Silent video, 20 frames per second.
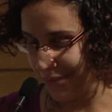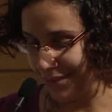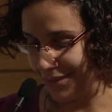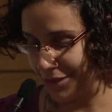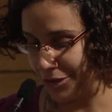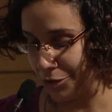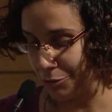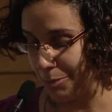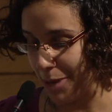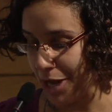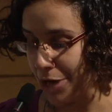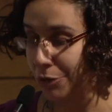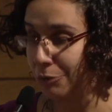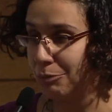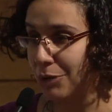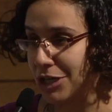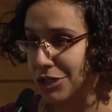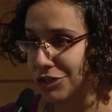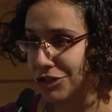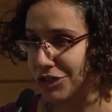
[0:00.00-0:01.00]
their bagel
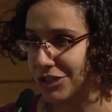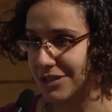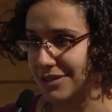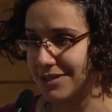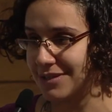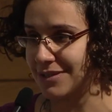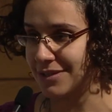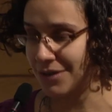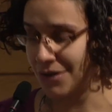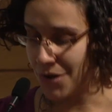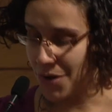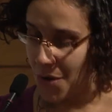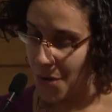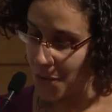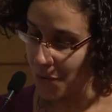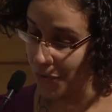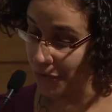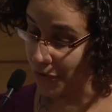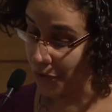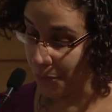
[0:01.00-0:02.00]
brunches,
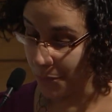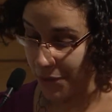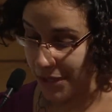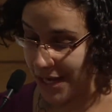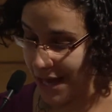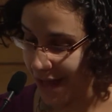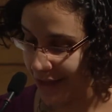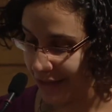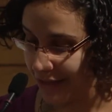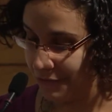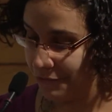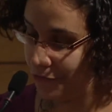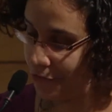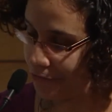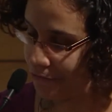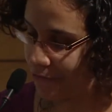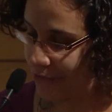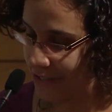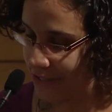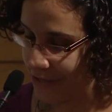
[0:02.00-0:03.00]
or their Woody Allen film
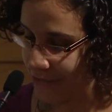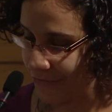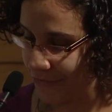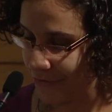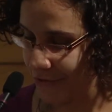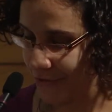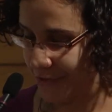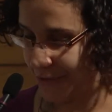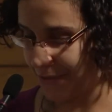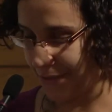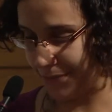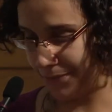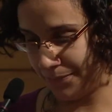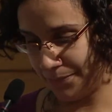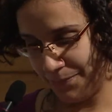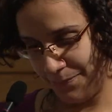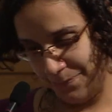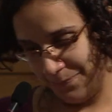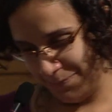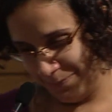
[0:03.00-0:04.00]
festivals.
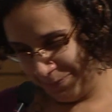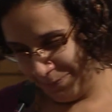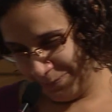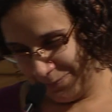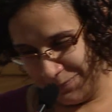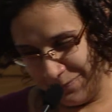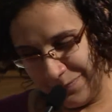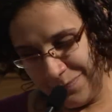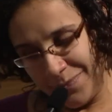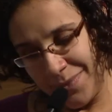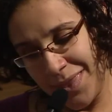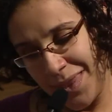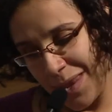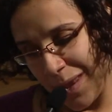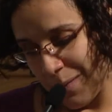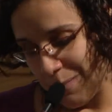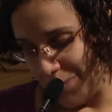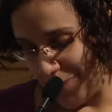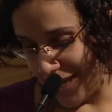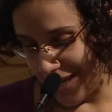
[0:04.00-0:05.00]

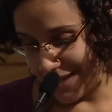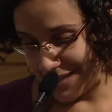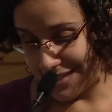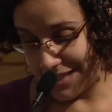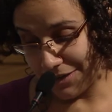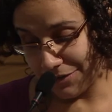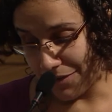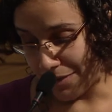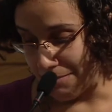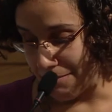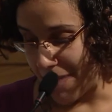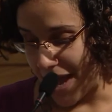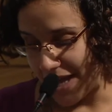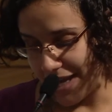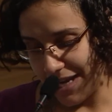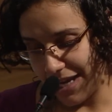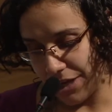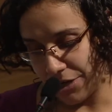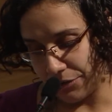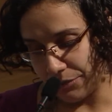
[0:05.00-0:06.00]
Because there are
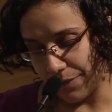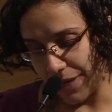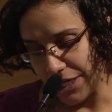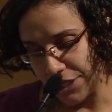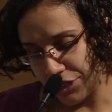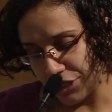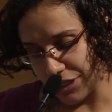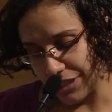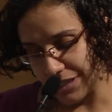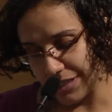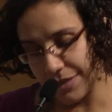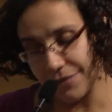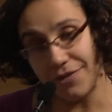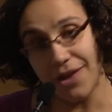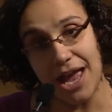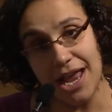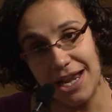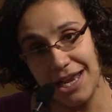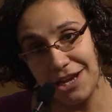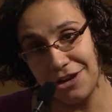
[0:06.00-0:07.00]
many iterations of
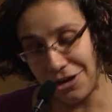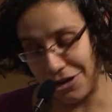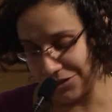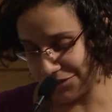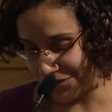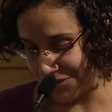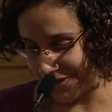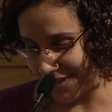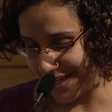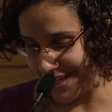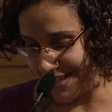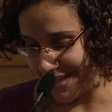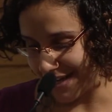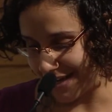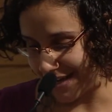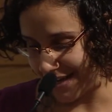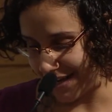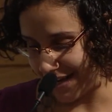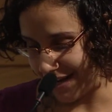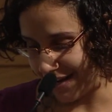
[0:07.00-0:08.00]
any cultural
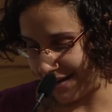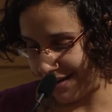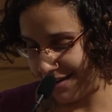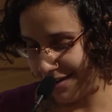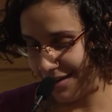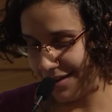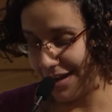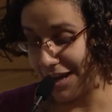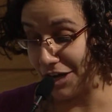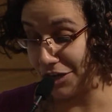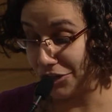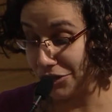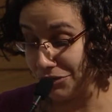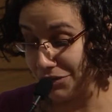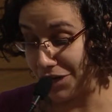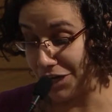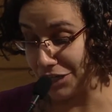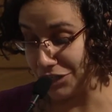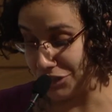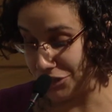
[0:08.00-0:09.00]
identity,
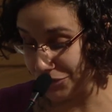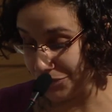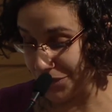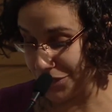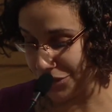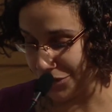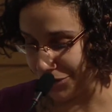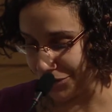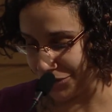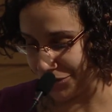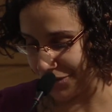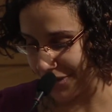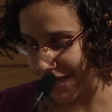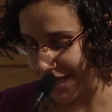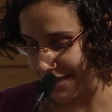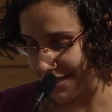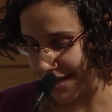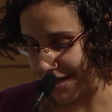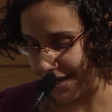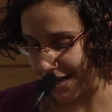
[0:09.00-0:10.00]
including a Jewish cultural
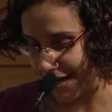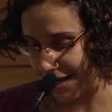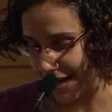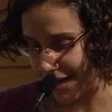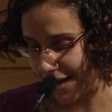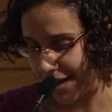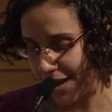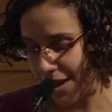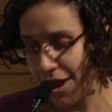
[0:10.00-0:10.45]
identity,